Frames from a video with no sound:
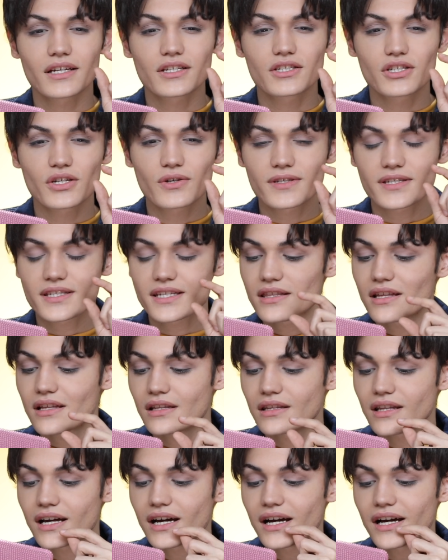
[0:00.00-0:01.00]
Like, do you see the
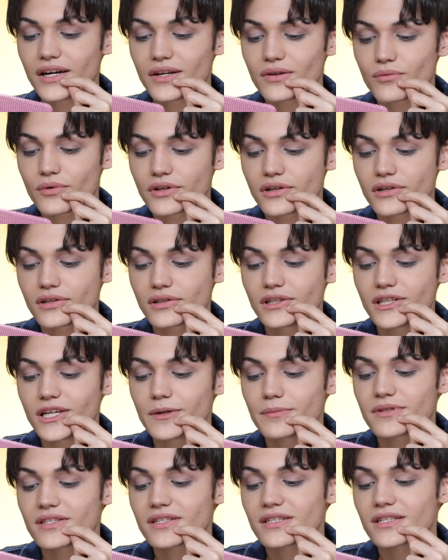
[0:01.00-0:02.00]
line where your
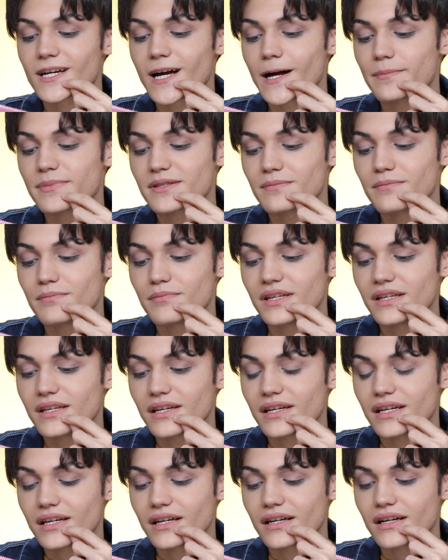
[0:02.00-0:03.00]
lip stops
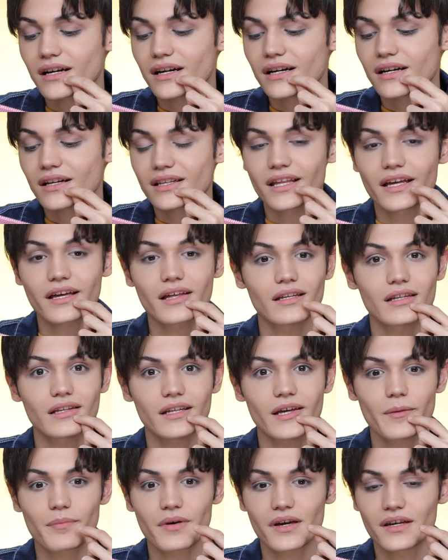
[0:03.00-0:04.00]
being like a
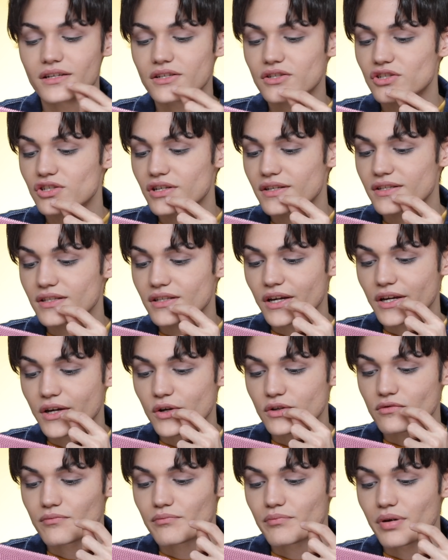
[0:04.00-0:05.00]
lip and it's just, it
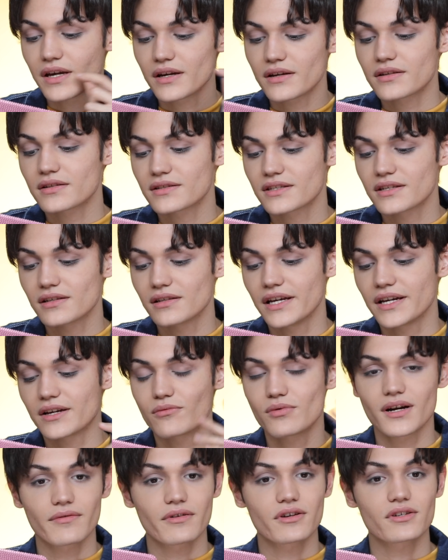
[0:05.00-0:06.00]
goes from pink to
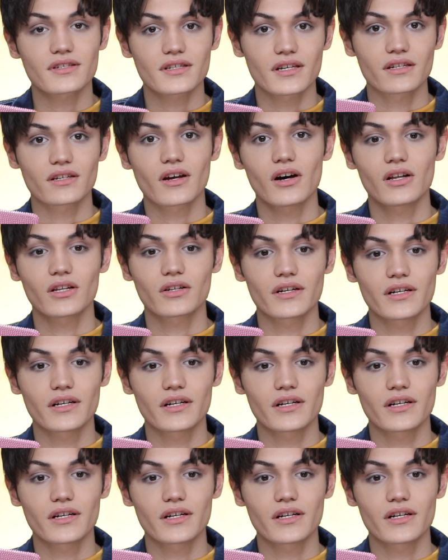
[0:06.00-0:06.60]
like whatever your skin color